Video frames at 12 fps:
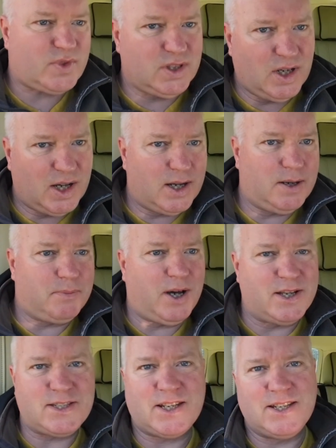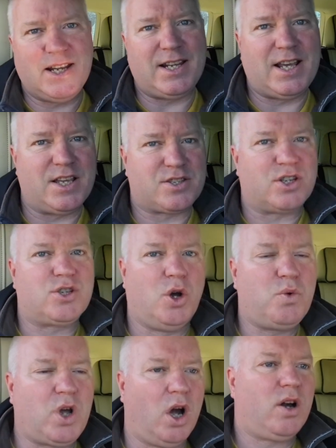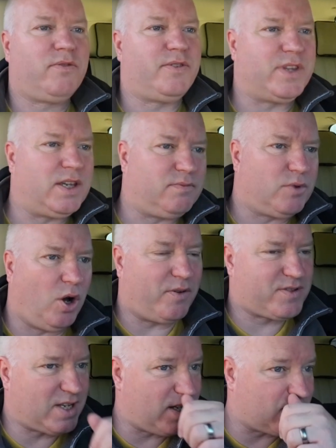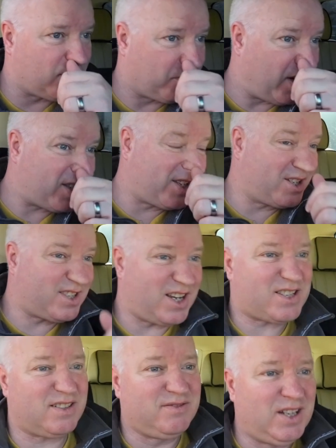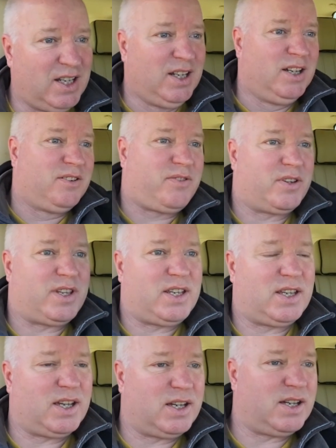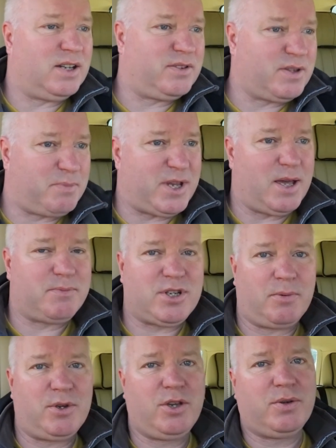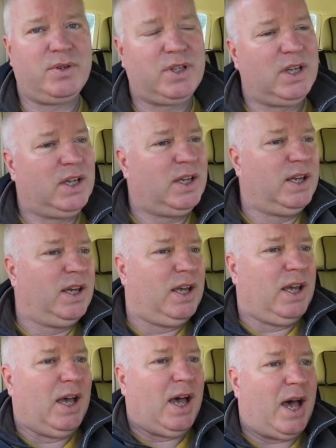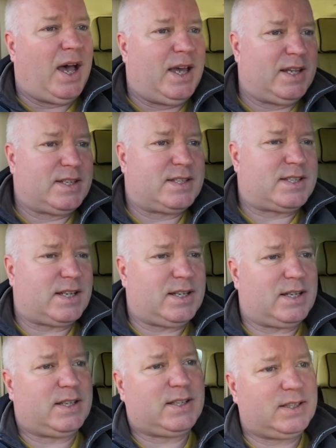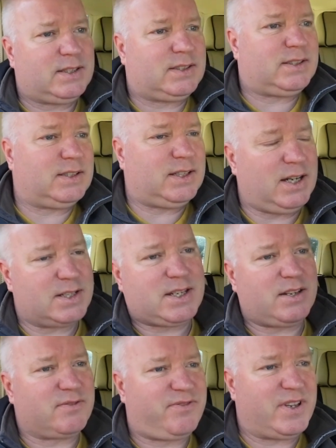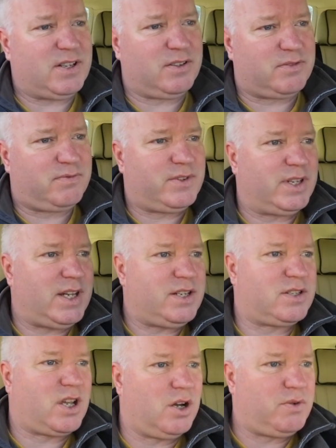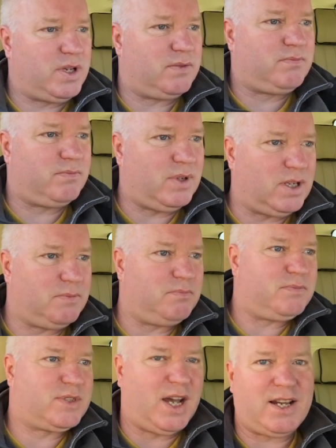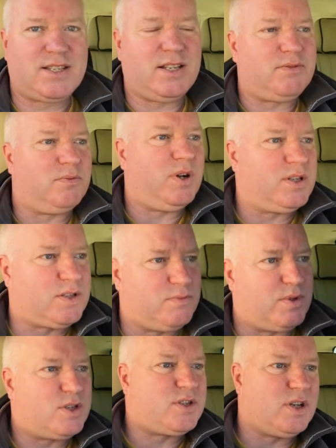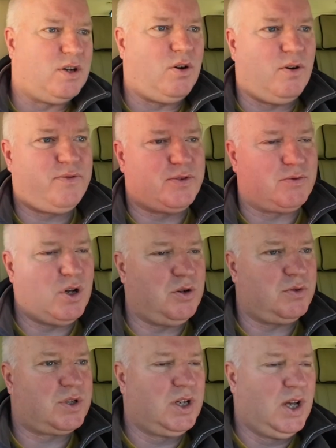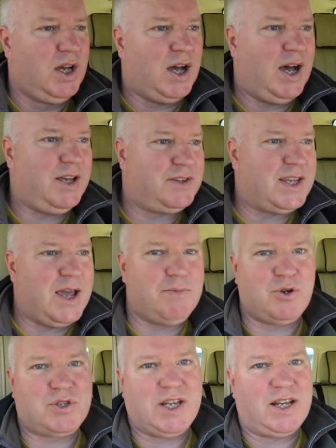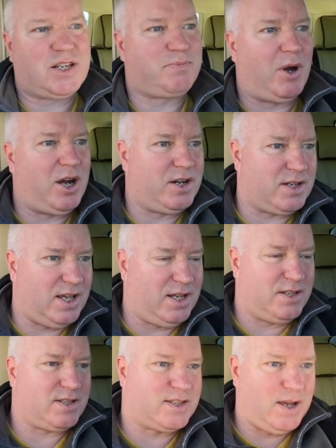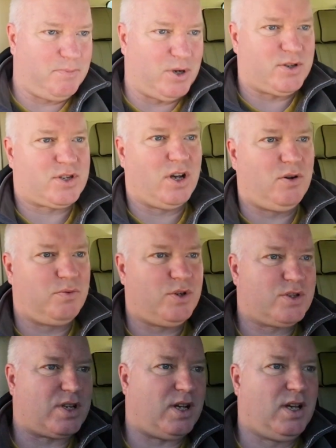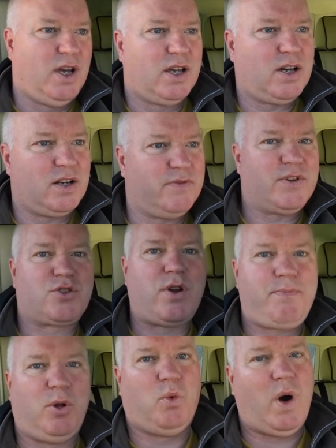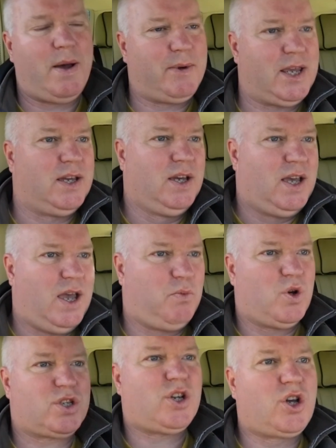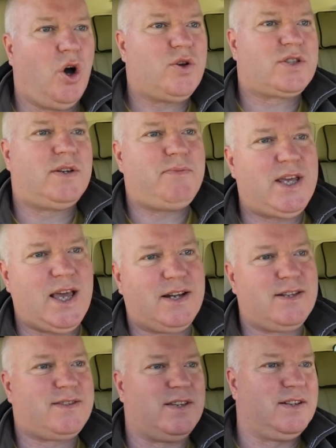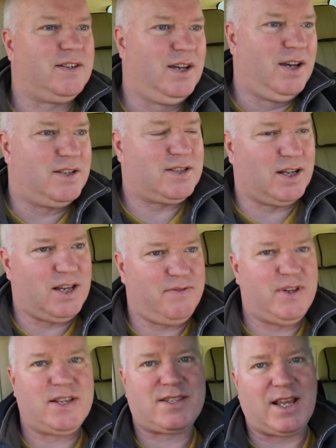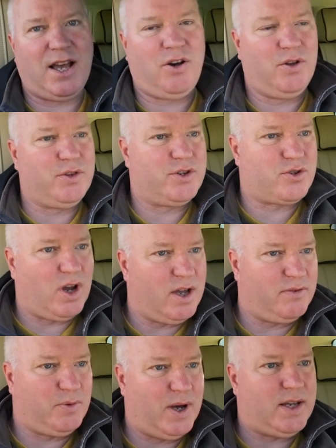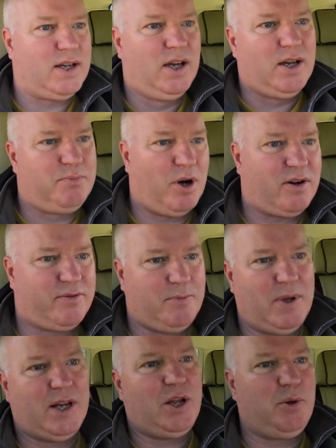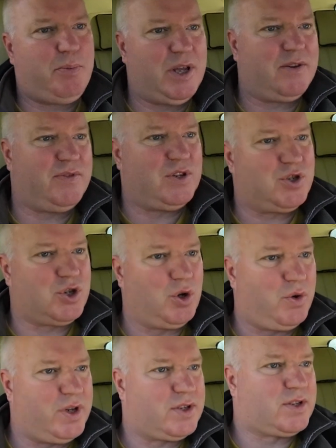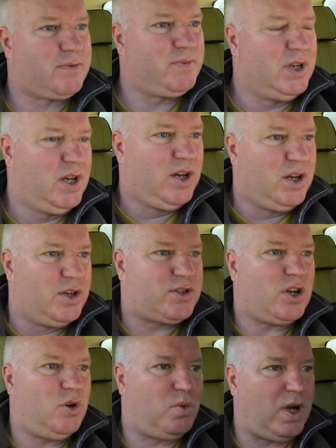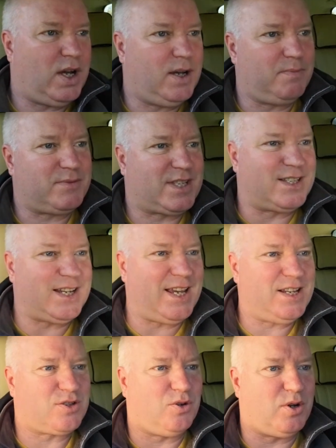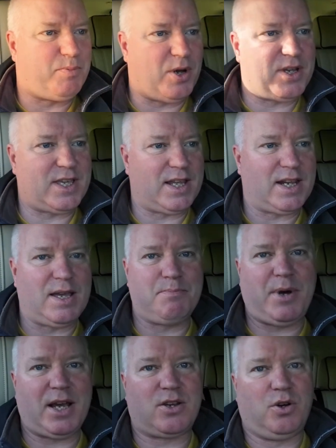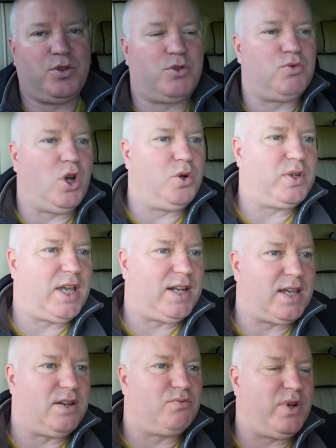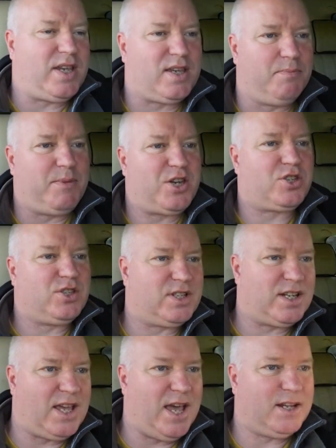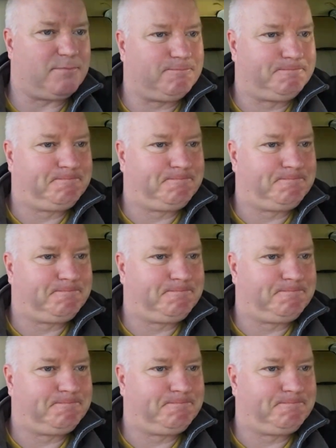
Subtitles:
I didn't need it as a tow car for the off-season, the racing season, for the BMW. And I didn't feel the need to go and tax it whilst it was off the road, and the MOT expired in December. So there's a kind of a triple whammy. It wasn't costing me anything to leave it sat on the driveway, apart from a little bit of insurance. So today is all about getting it back on the road, getting it recommissioned again.